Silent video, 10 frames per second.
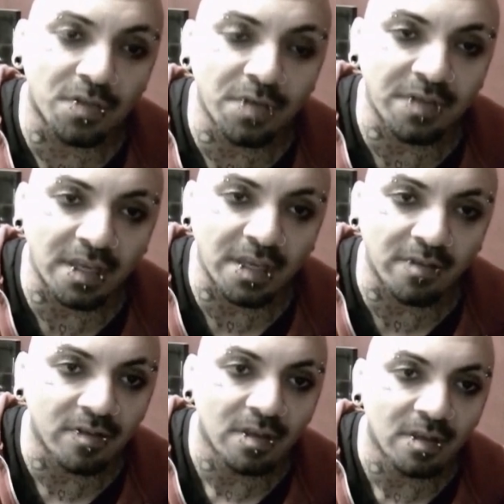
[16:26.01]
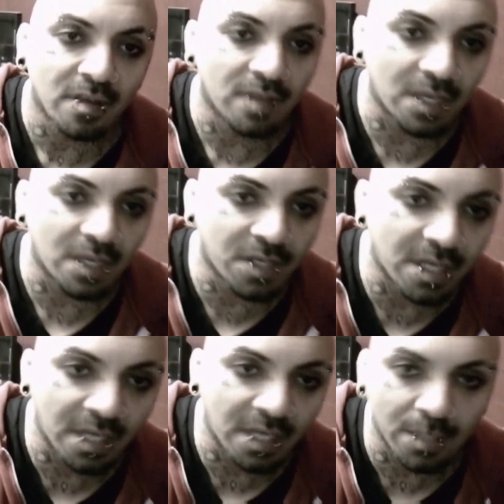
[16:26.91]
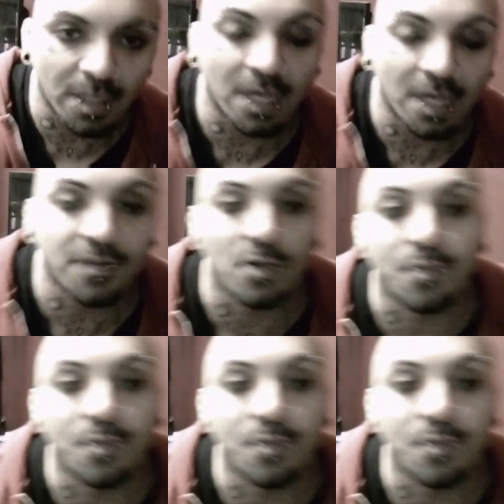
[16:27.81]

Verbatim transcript: three things that I dedicated my life to.